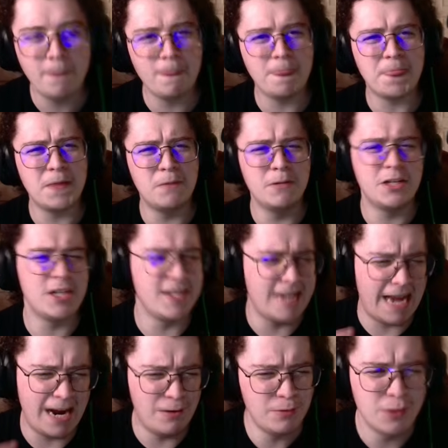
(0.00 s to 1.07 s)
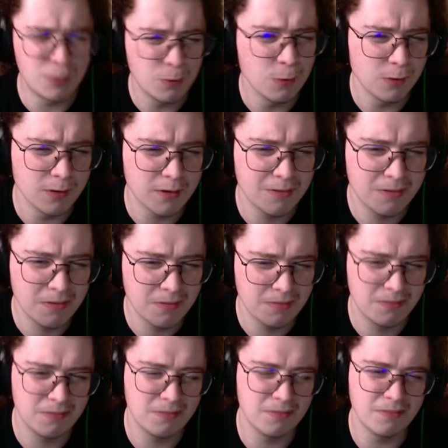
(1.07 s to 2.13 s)
which is outdoors.
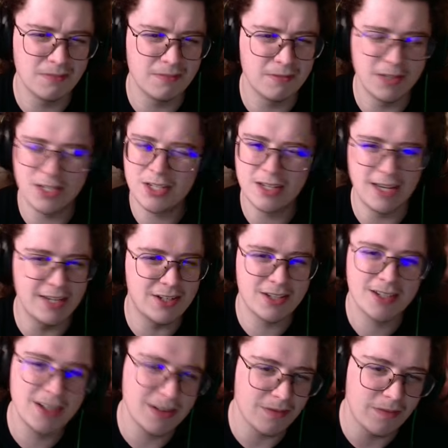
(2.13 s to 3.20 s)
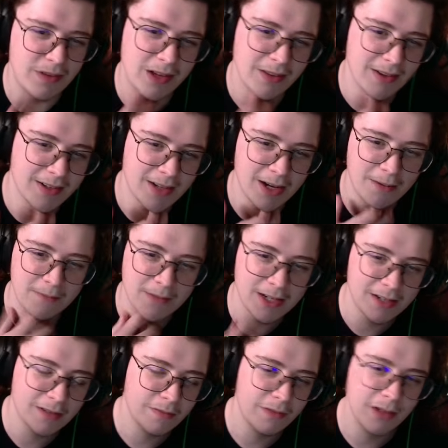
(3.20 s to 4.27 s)
Which, it just doesn't feel the same. It
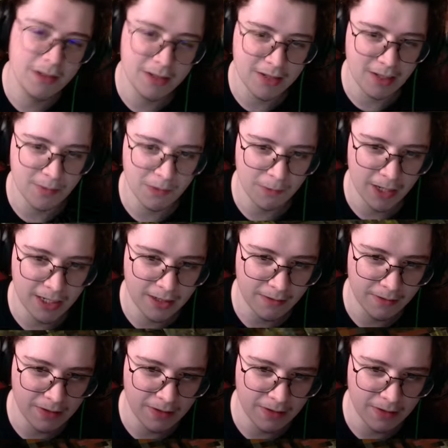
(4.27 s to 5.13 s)
doesn't feel the same to rank something that's